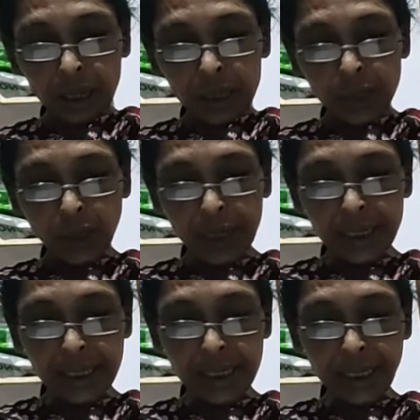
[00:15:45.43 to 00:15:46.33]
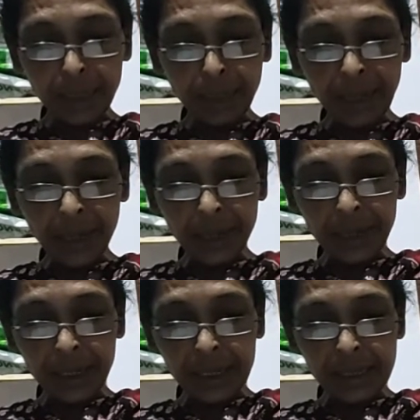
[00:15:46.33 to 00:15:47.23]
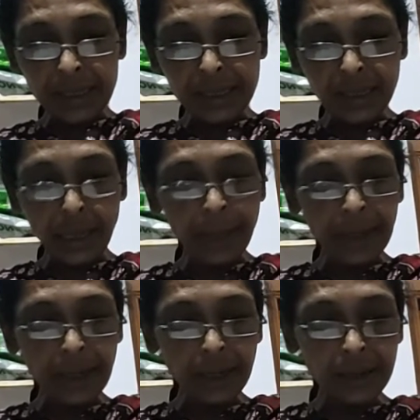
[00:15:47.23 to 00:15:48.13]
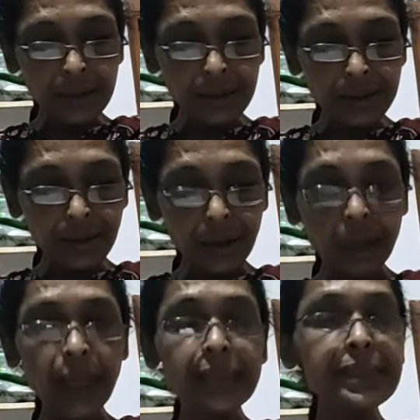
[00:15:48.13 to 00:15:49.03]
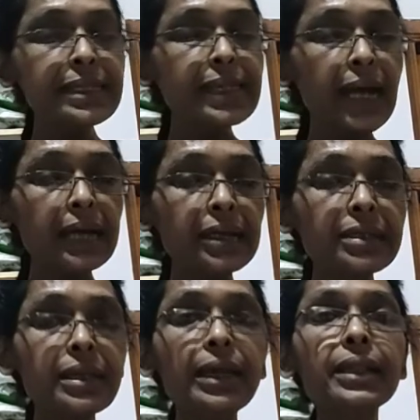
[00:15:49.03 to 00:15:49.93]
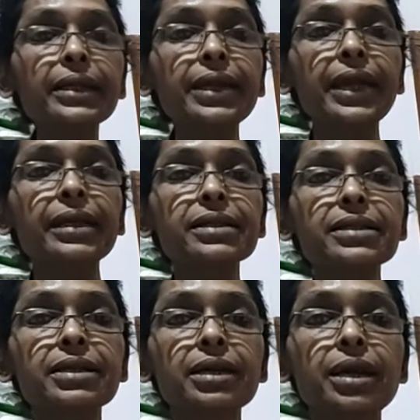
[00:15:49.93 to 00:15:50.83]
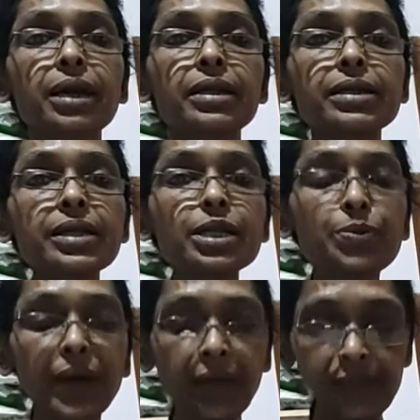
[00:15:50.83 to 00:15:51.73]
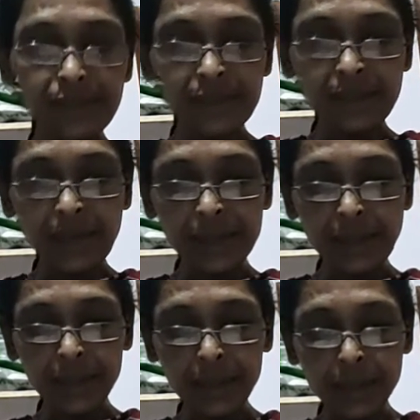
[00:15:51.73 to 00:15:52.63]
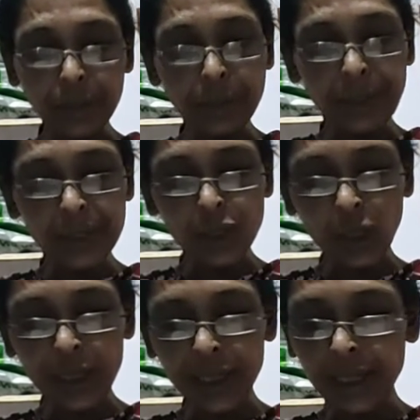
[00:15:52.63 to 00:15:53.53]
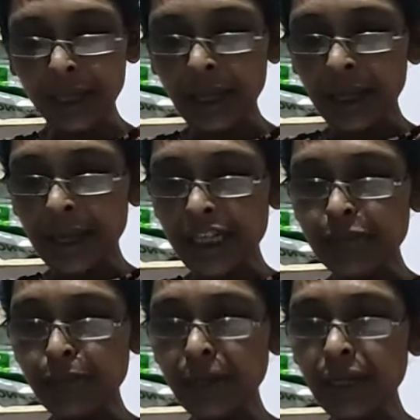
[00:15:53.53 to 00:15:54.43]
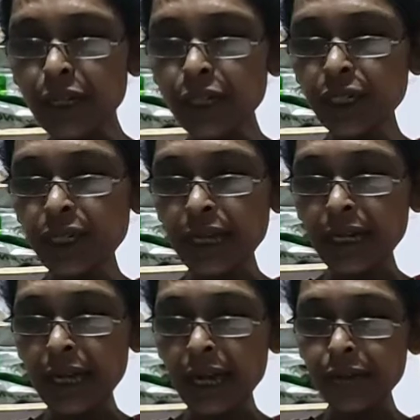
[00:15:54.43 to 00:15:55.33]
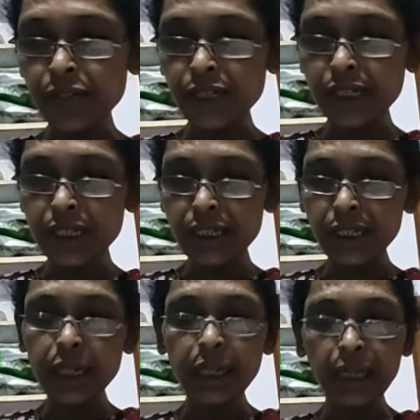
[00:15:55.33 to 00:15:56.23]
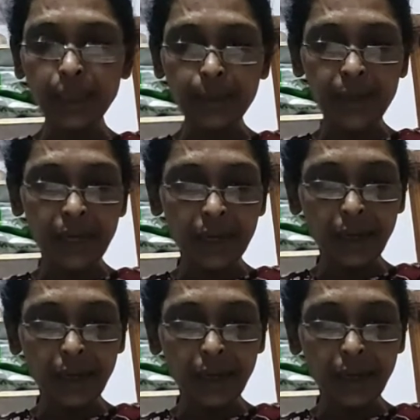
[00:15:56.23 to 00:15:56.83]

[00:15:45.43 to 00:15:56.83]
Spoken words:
So I just complete with this given exercise in the text. Just one exercise I will do based on the explanation that I have just given.